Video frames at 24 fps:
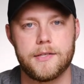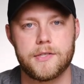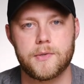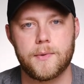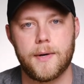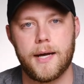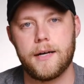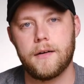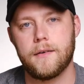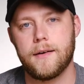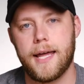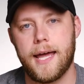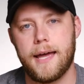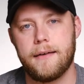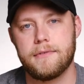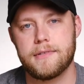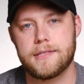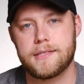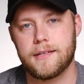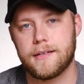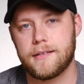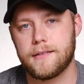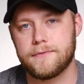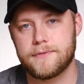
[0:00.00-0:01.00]
So I don't have a
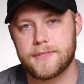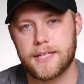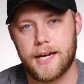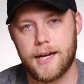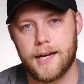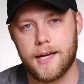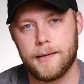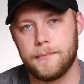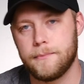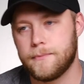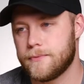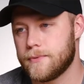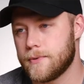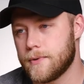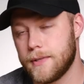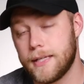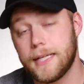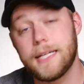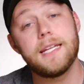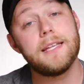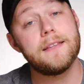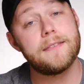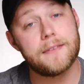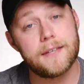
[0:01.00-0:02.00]
ton of time for
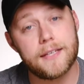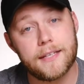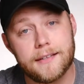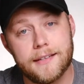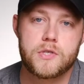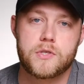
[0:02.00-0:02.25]
anything.